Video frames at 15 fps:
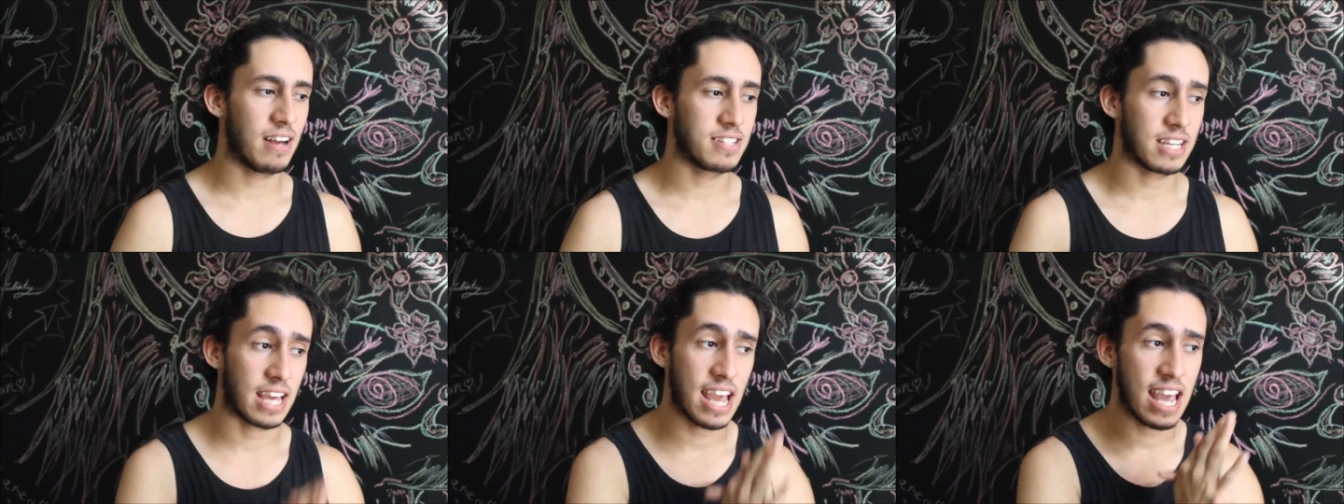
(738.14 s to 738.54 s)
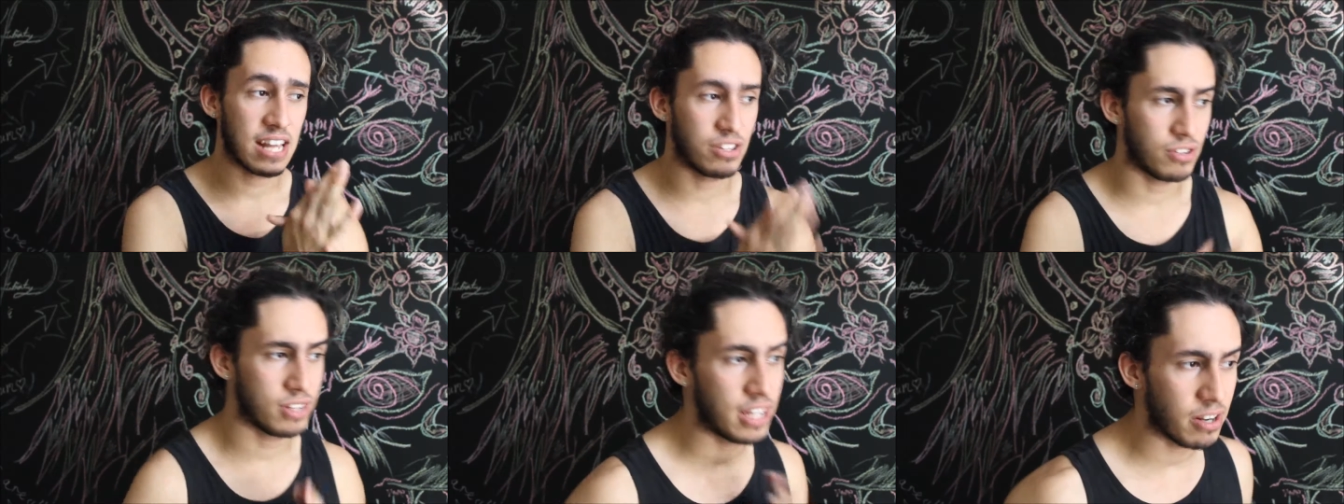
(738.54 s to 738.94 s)
I was like,
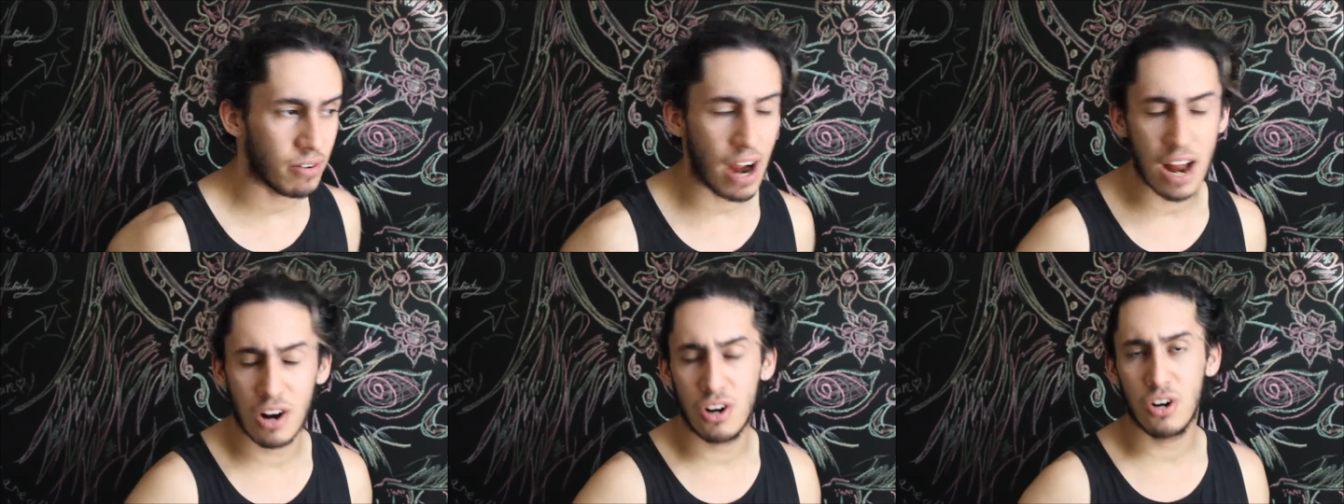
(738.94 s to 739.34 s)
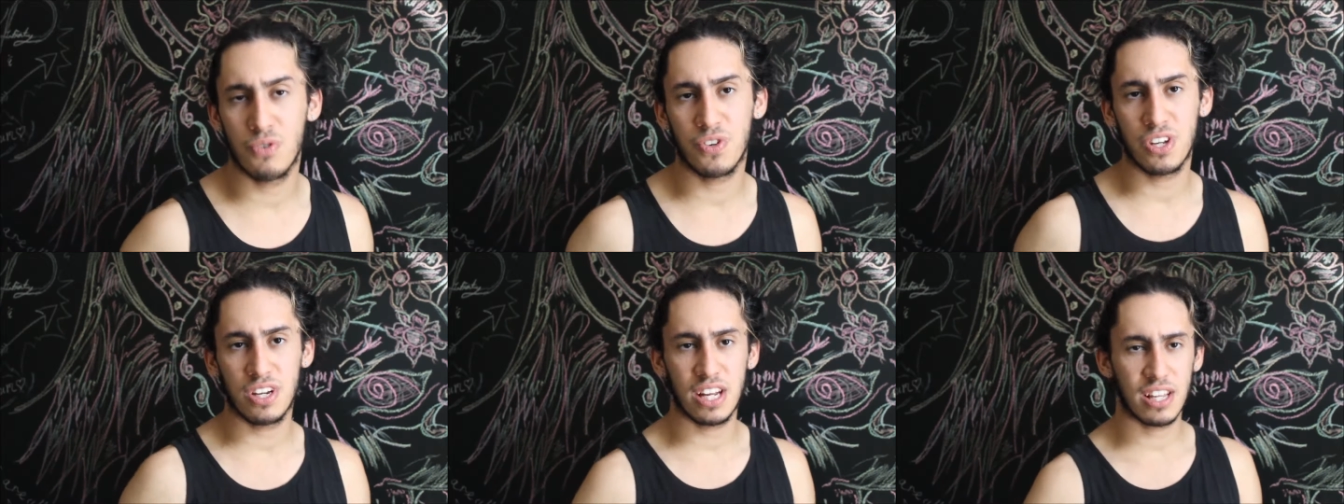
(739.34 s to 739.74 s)
hey, do you need a ride
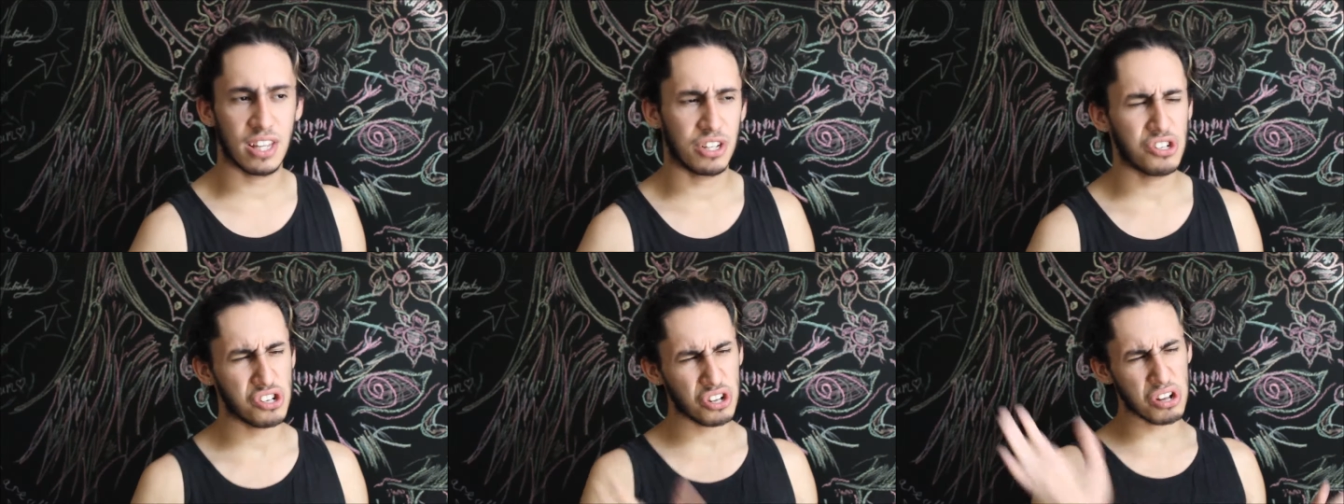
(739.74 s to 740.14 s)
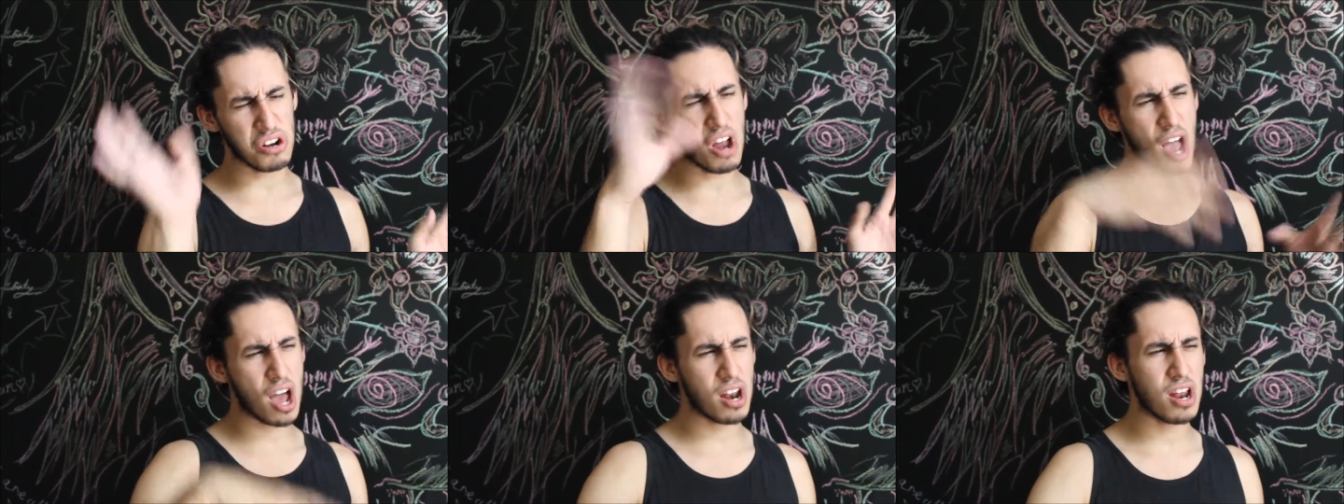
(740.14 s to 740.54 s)
home? Do you need anything? She's like,
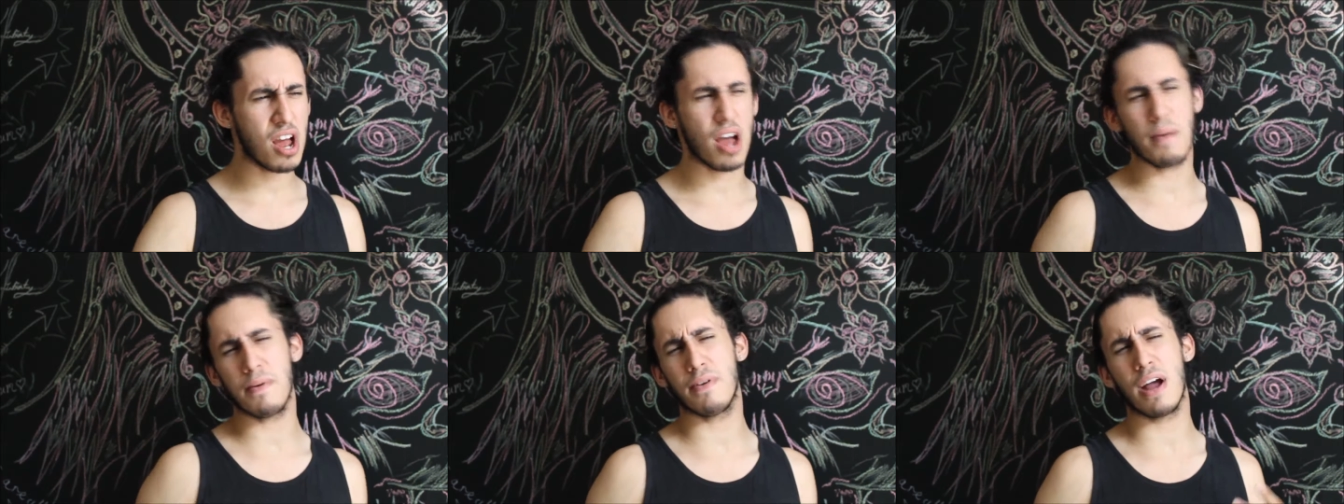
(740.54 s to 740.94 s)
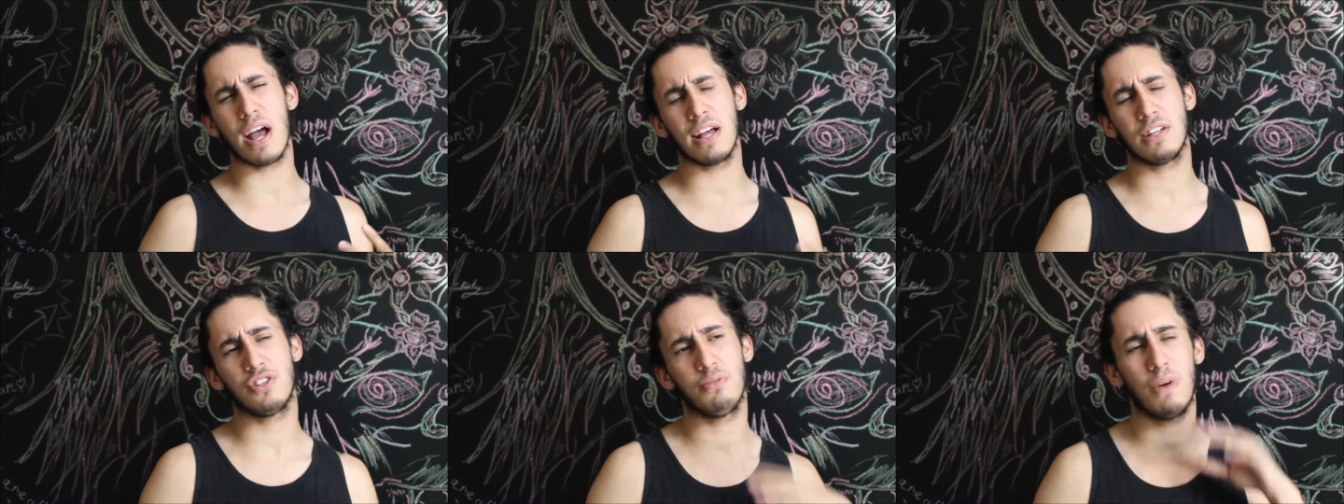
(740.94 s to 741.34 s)
no, no, I'm
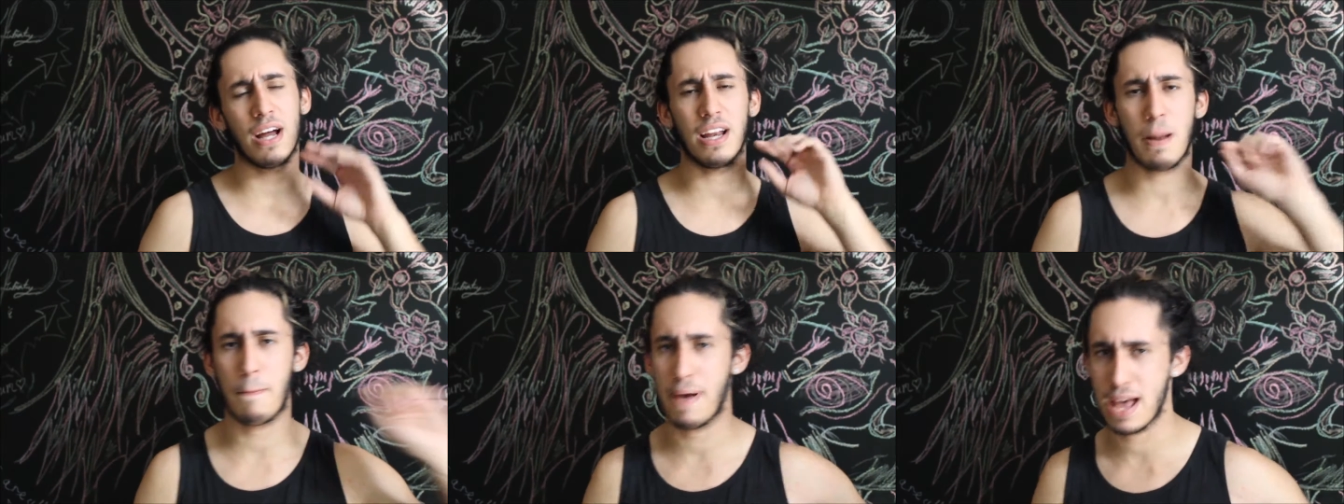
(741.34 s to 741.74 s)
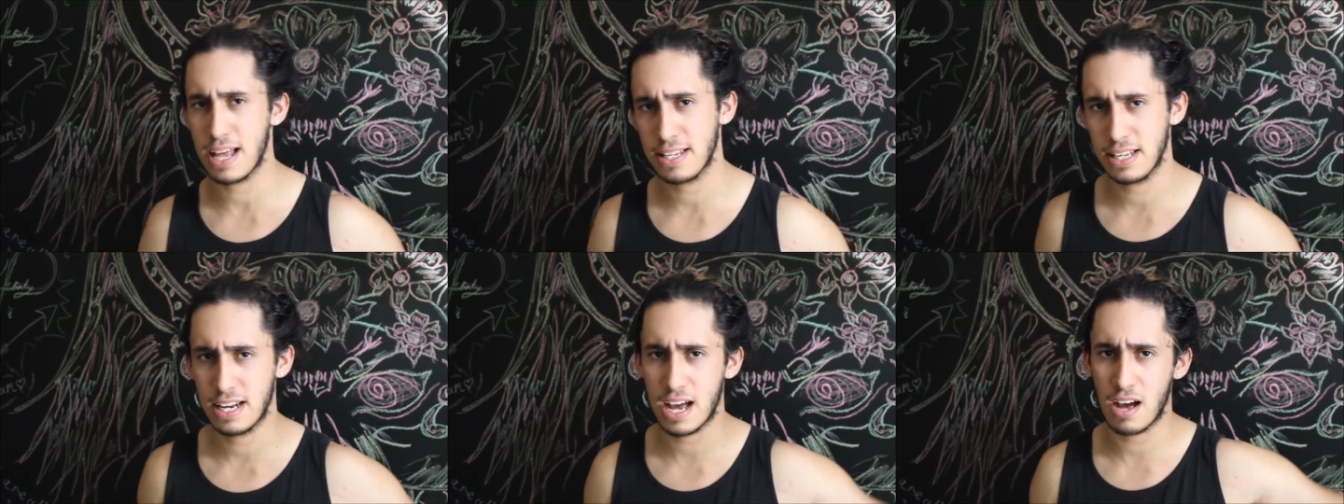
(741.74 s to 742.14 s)
alright. She wound up
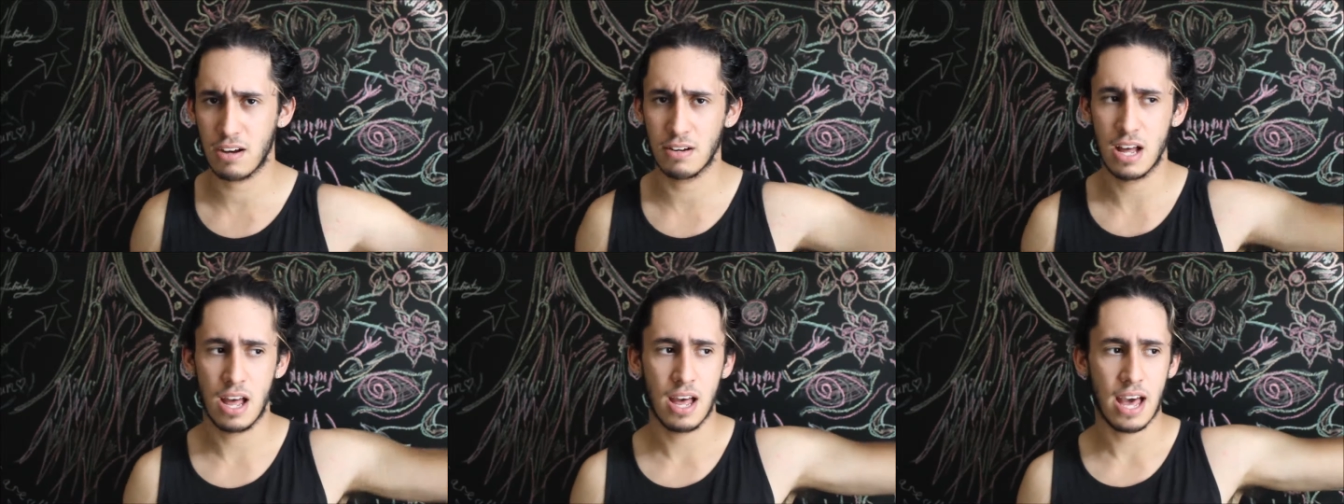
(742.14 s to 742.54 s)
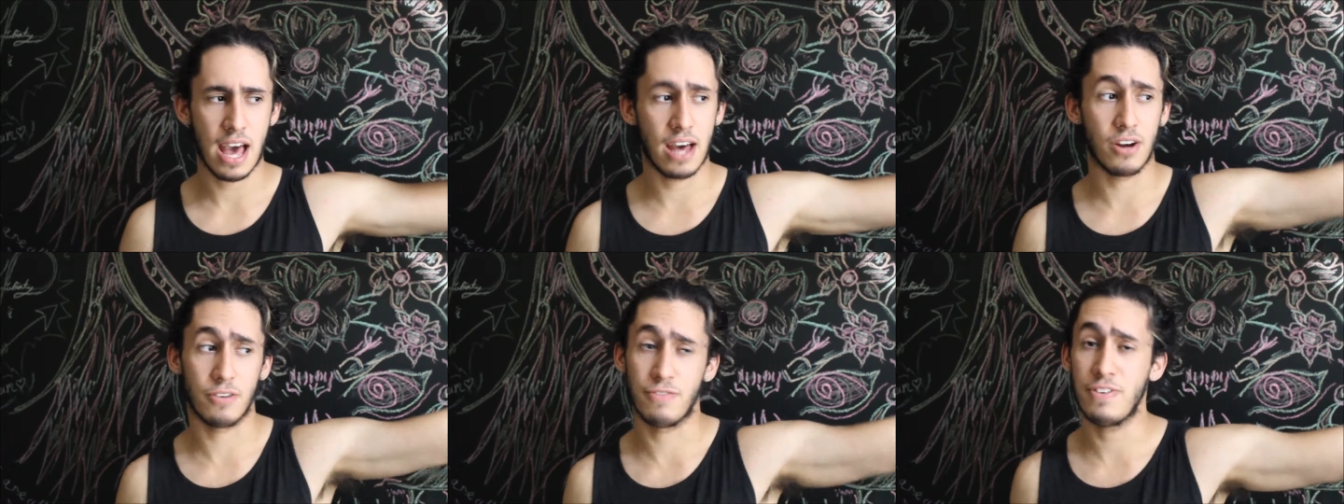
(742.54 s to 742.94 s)
passing out
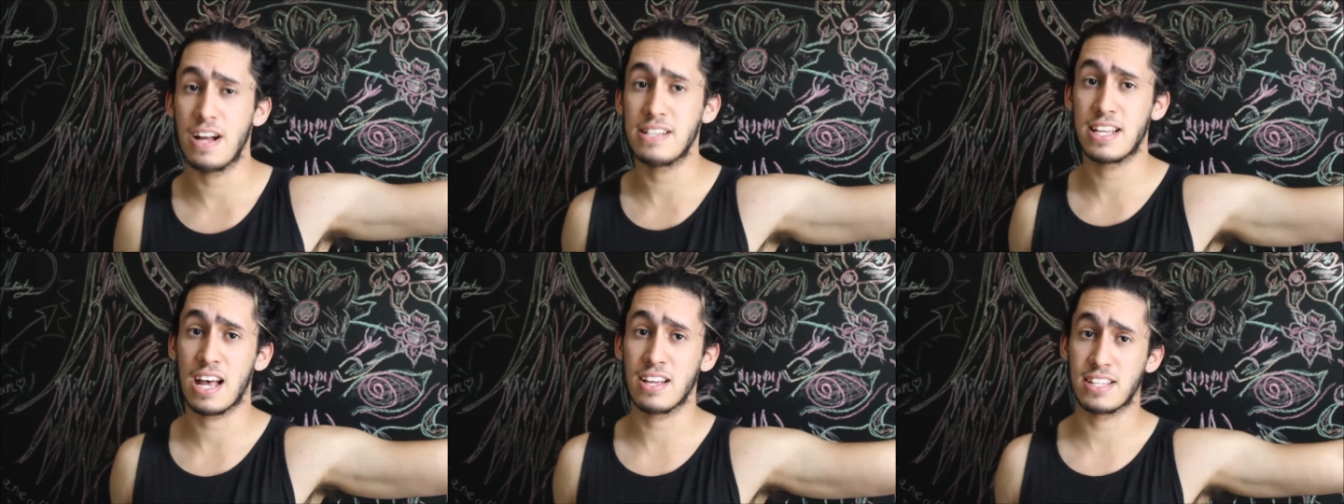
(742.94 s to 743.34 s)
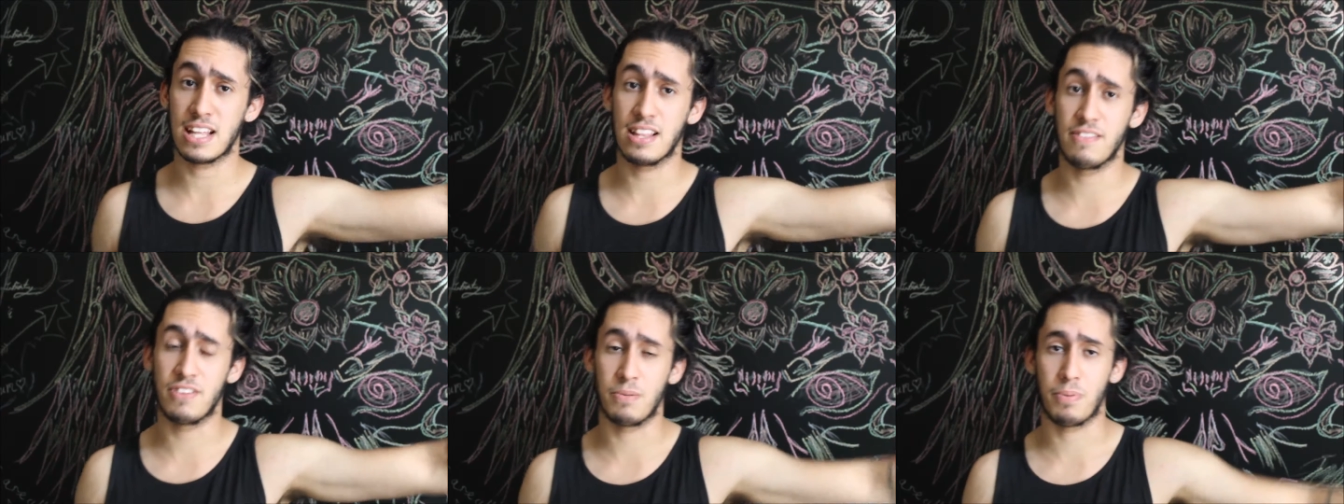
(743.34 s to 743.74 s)
at her friend's house
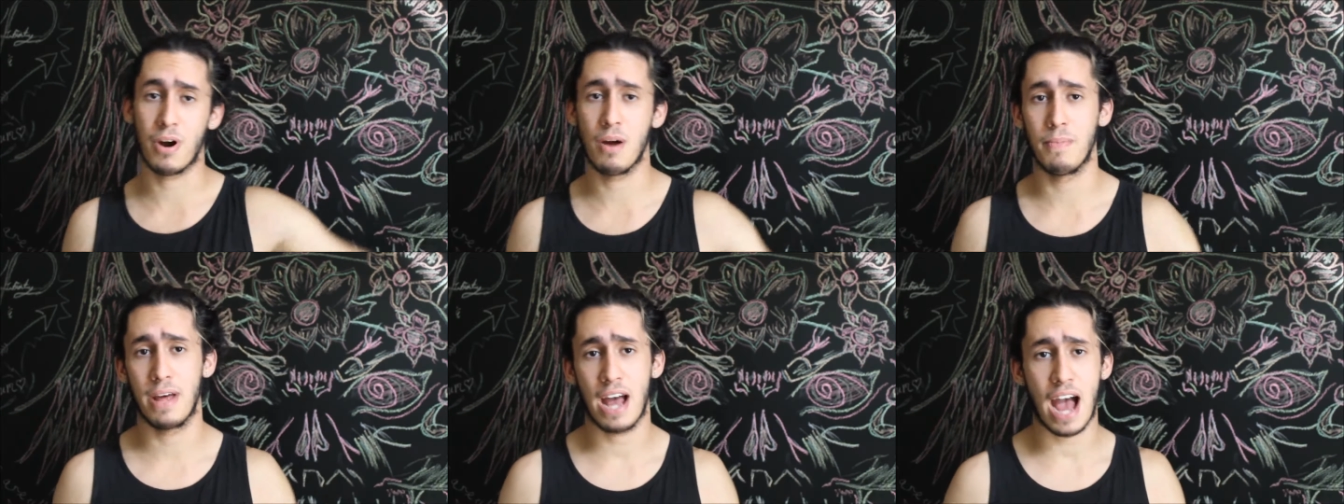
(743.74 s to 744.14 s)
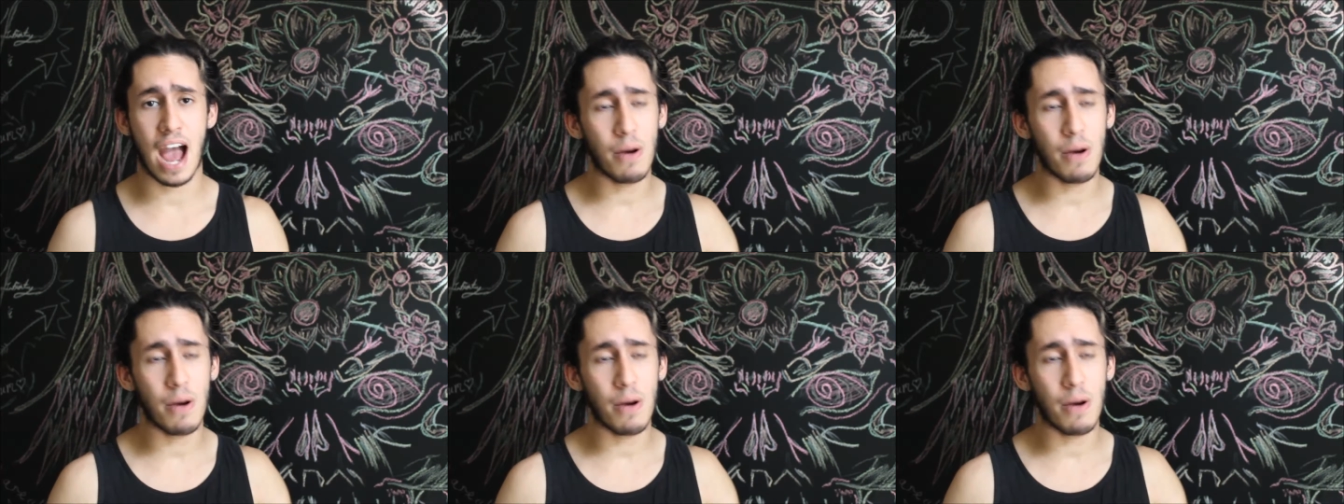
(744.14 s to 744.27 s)
that lived in an apartment.